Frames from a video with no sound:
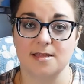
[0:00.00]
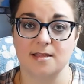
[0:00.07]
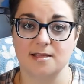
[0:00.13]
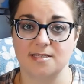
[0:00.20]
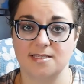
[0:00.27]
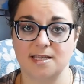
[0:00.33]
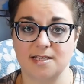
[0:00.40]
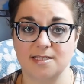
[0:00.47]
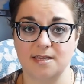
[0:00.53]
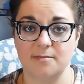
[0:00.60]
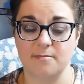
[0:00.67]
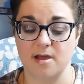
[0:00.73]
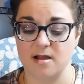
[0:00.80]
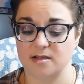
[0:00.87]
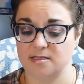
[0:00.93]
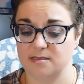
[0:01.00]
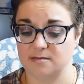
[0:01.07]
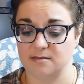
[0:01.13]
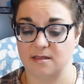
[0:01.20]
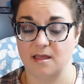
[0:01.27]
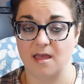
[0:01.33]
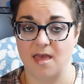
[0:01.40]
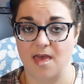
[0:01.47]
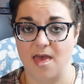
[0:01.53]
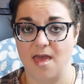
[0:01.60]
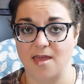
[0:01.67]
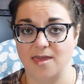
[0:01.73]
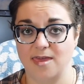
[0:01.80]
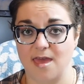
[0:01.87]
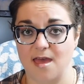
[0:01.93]
$16.
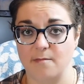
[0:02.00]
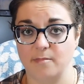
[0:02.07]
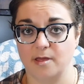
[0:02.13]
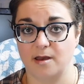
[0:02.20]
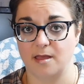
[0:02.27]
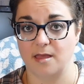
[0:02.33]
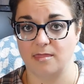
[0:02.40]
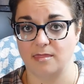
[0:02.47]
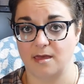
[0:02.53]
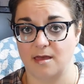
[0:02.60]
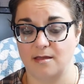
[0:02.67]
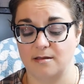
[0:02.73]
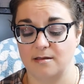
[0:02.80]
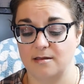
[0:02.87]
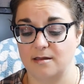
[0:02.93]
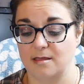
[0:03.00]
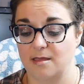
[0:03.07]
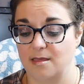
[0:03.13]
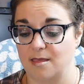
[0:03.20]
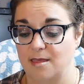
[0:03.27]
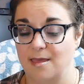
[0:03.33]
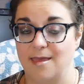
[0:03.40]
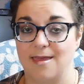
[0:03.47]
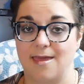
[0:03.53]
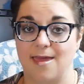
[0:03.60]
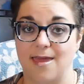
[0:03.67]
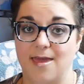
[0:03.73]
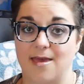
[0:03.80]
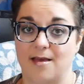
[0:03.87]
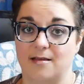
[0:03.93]
Heck yeah, I'm gonna hit that.
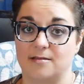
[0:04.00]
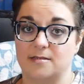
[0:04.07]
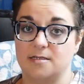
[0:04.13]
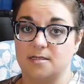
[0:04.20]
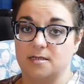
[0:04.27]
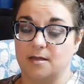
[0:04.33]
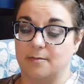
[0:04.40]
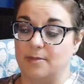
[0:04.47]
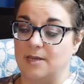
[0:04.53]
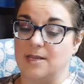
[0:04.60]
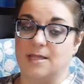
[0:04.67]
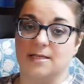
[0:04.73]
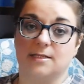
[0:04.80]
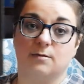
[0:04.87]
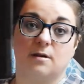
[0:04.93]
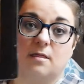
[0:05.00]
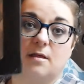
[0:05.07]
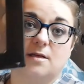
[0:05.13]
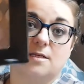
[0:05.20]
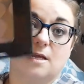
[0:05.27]
And, I mean, this is what it looks